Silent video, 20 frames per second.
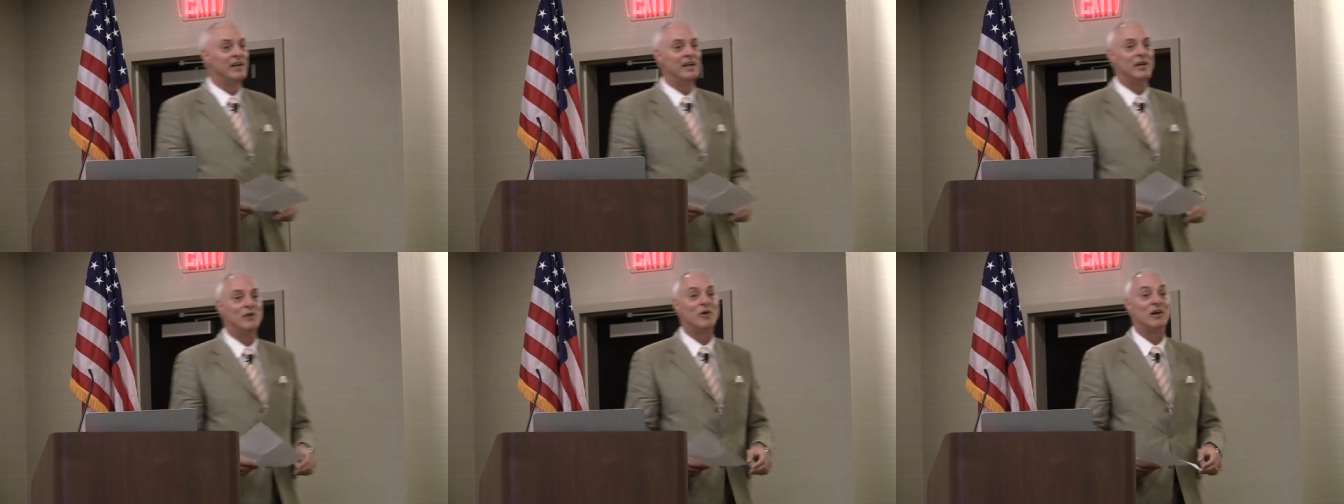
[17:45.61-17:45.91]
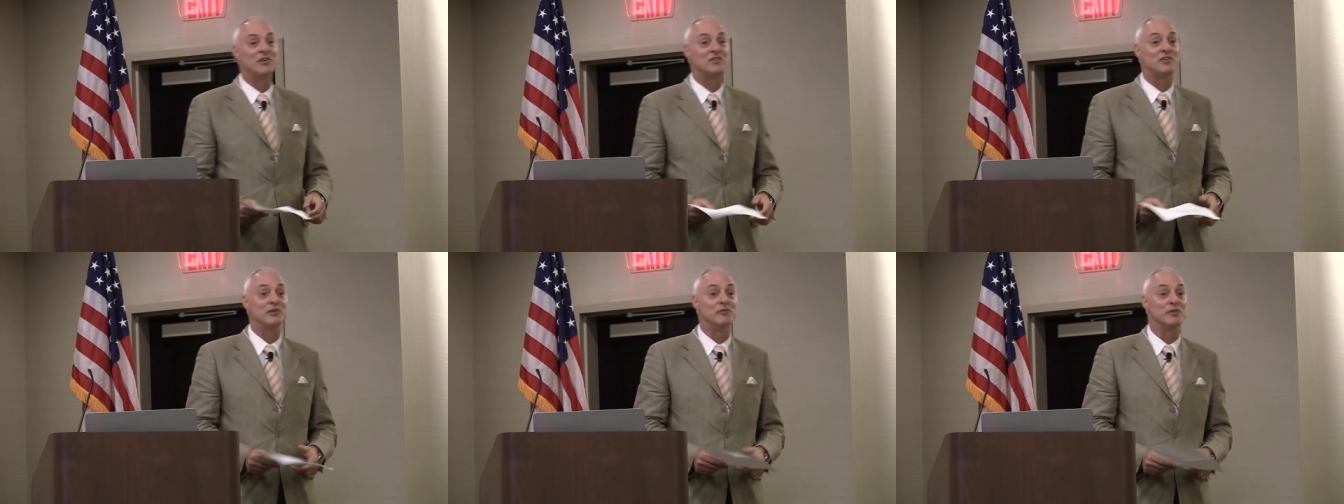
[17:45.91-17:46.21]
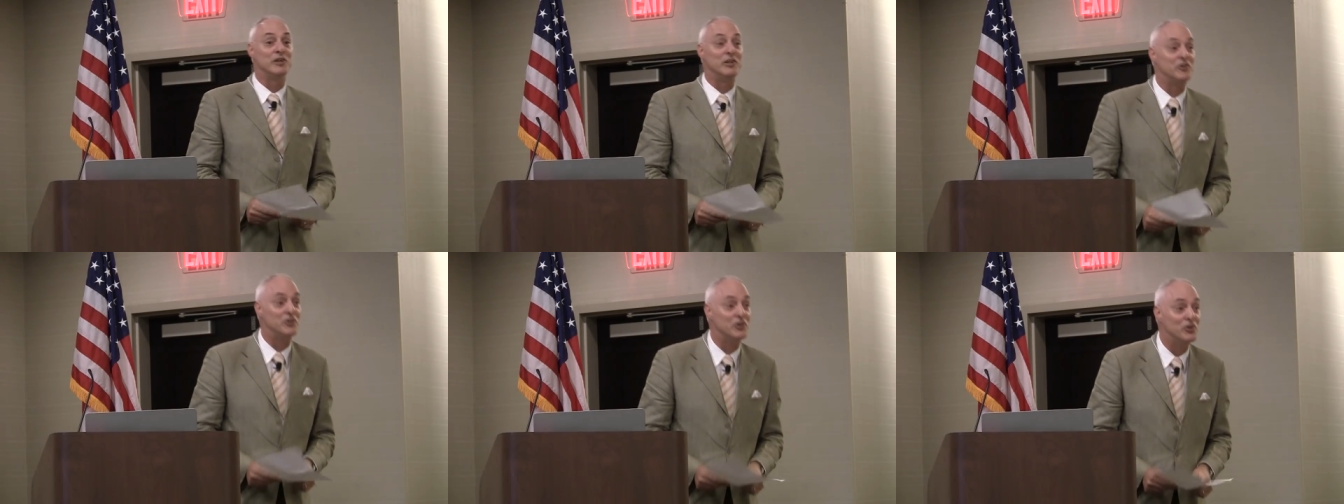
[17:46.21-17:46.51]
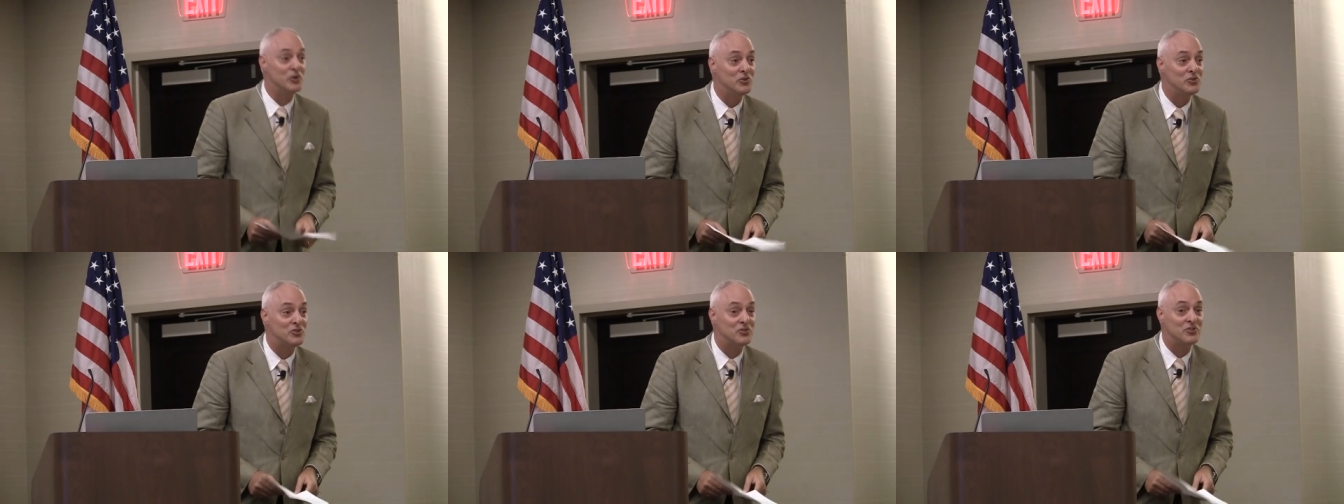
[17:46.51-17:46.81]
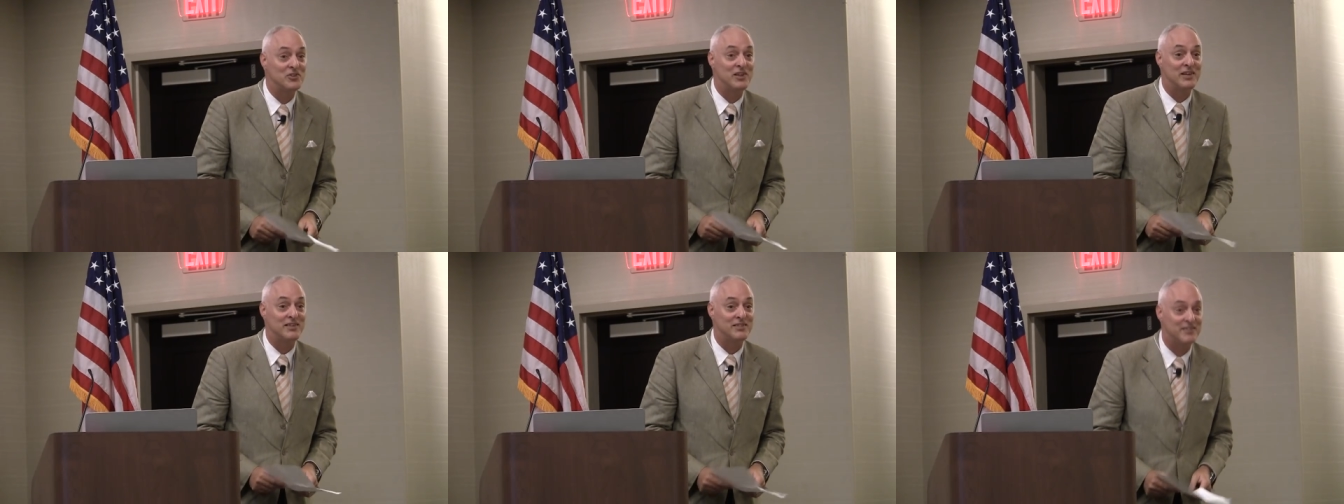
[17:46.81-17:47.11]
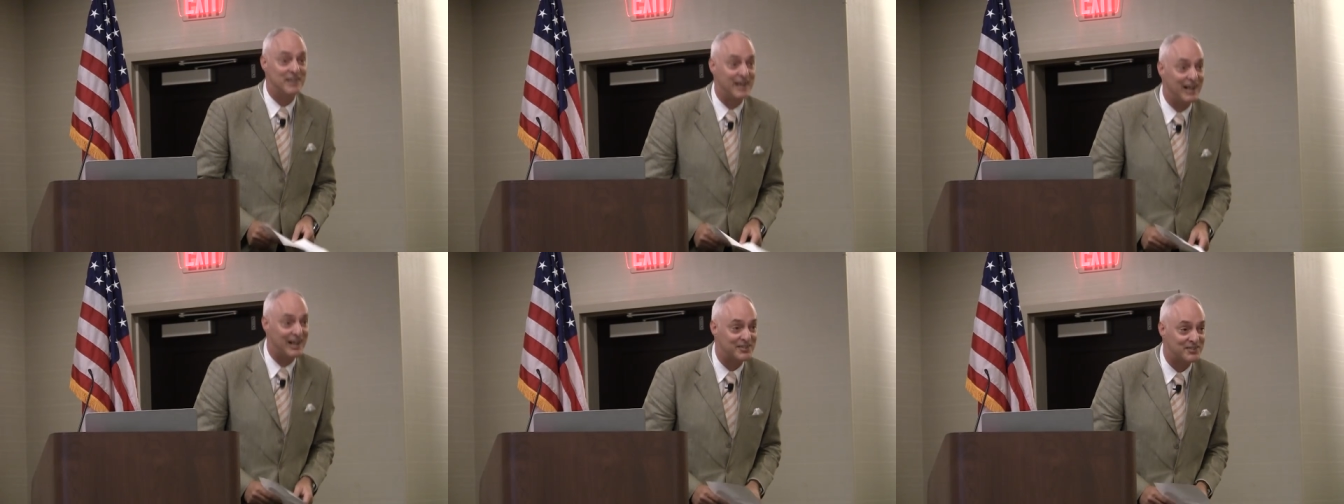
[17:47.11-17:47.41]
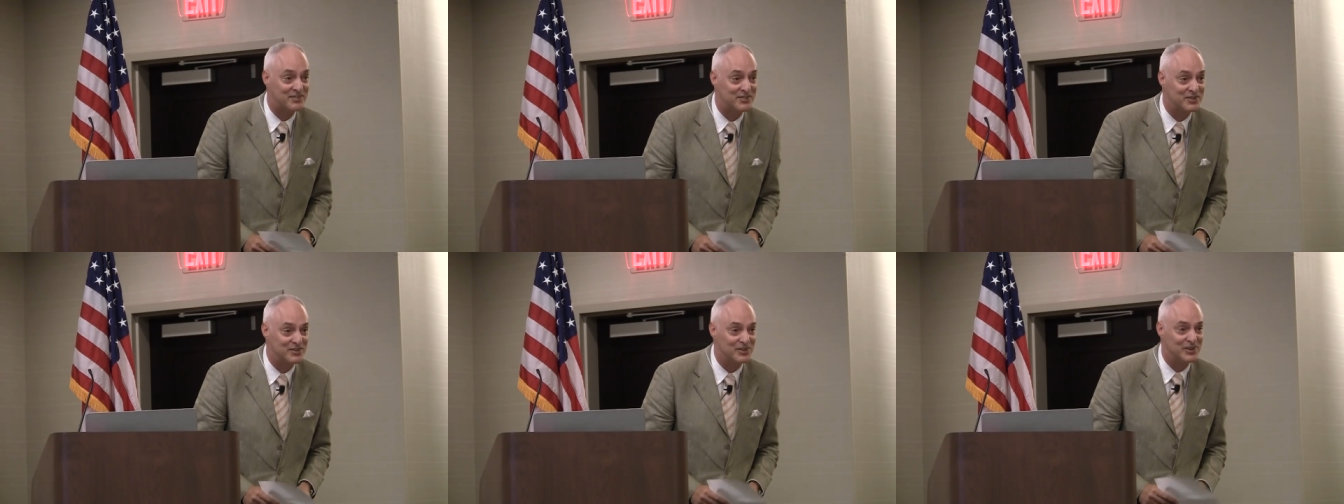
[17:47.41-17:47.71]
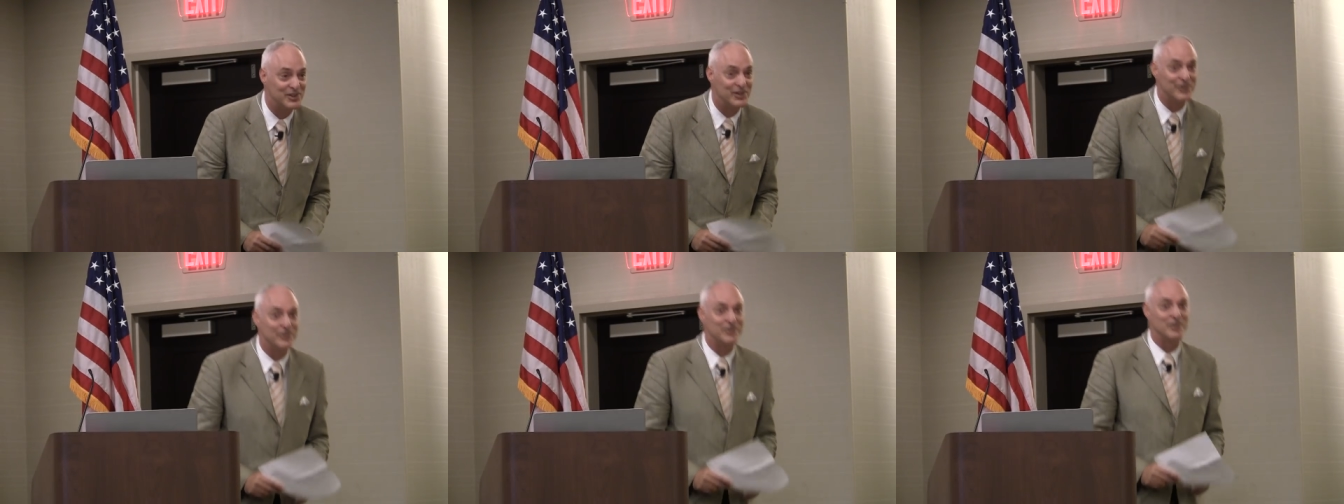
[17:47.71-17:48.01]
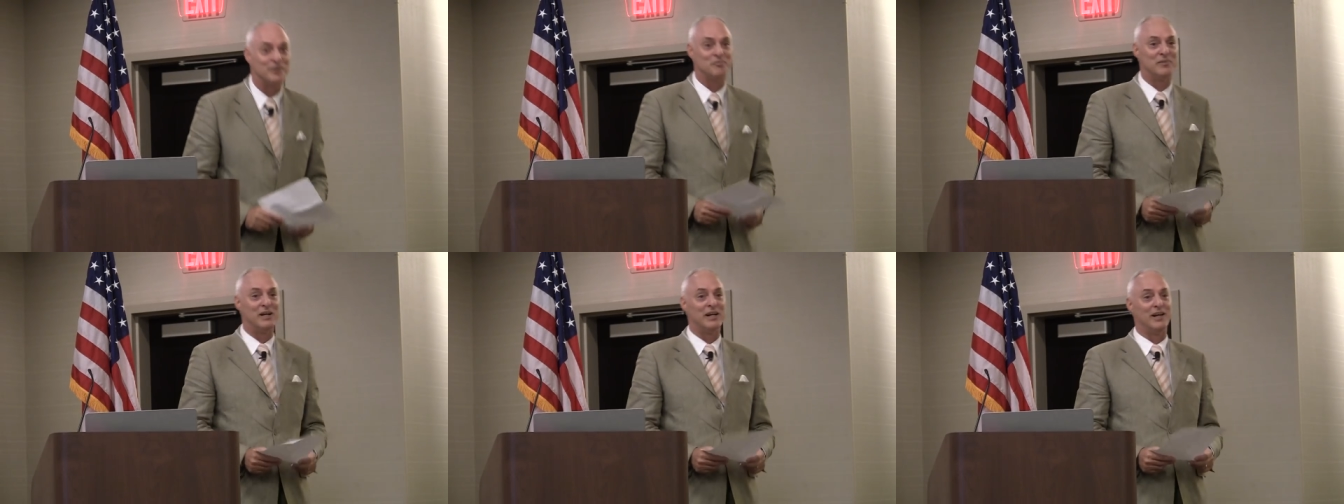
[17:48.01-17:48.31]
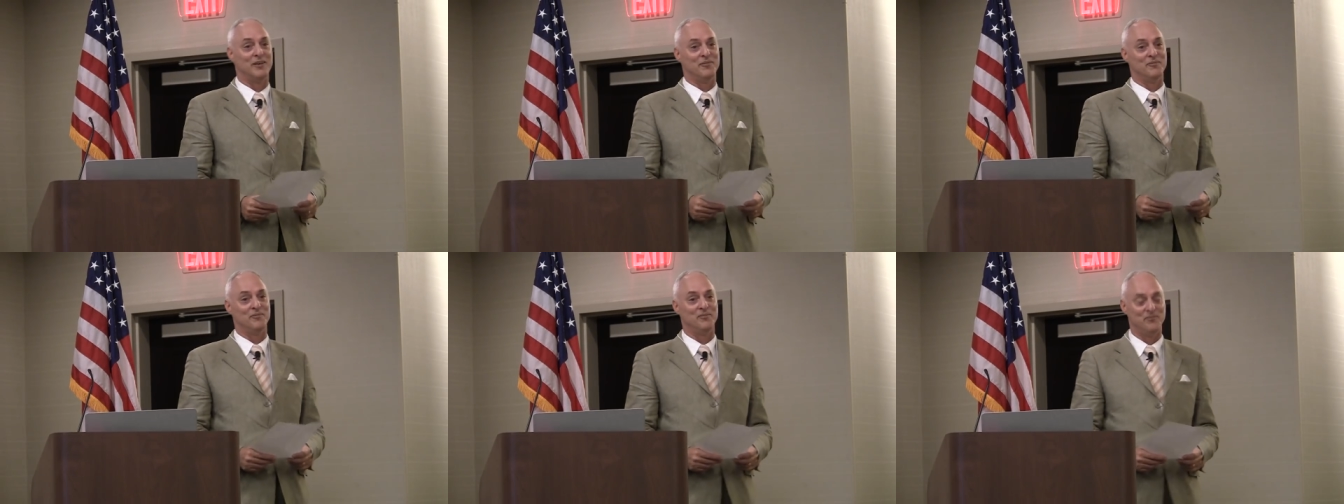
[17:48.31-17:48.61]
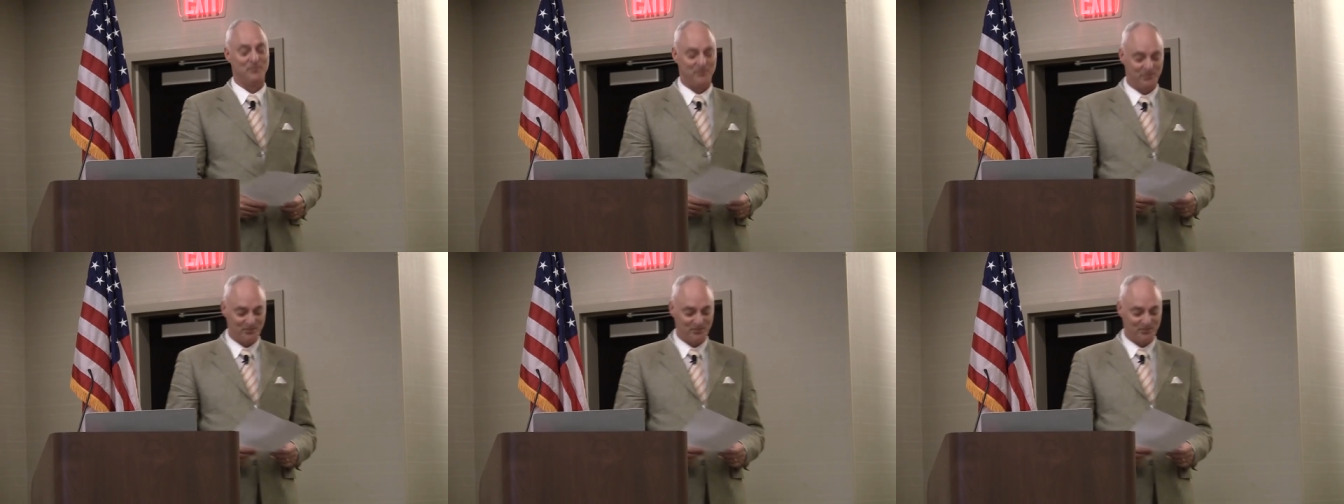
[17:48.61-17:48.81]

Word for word: He wants to reduce testosterone in men.